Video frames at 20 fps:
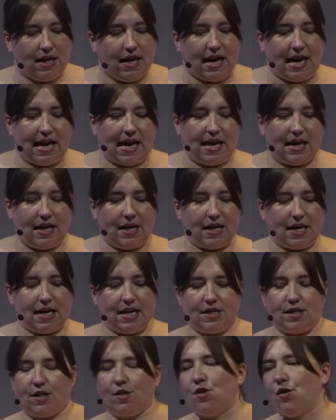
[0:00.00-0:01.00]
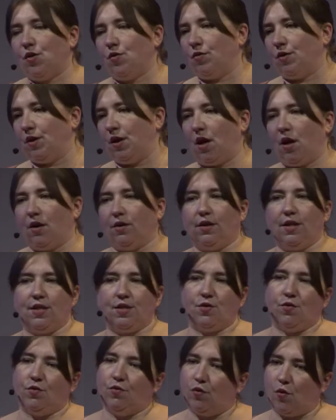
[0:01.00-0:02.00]
And it does so
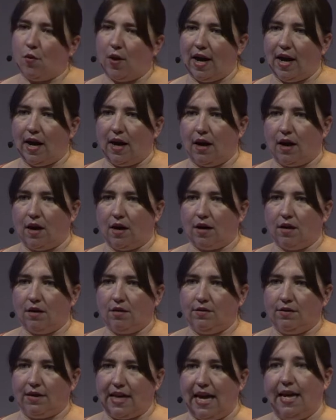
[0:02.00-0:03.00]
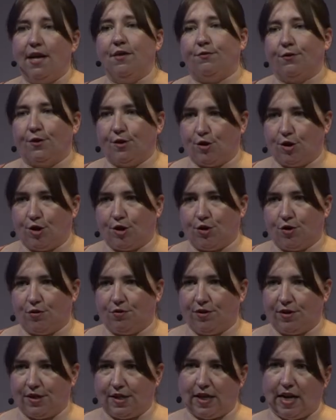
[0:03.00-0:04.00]
regardless of where that infrastructure
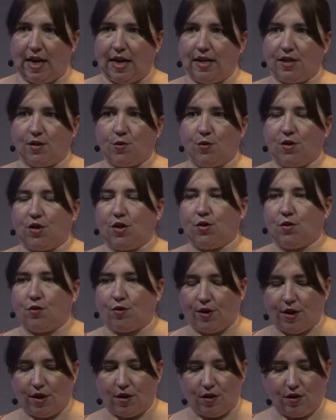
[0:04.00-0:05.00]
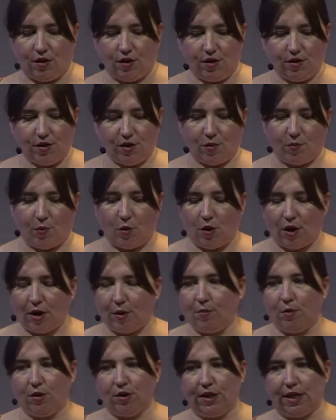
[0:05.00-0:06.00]
resides, which is critical,
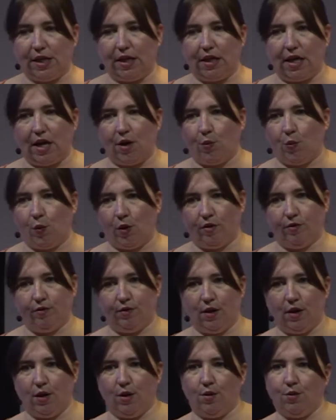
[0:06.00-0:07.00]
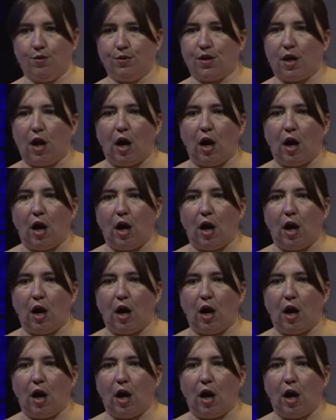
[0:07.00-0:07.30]
supporting multi-cloud workflows,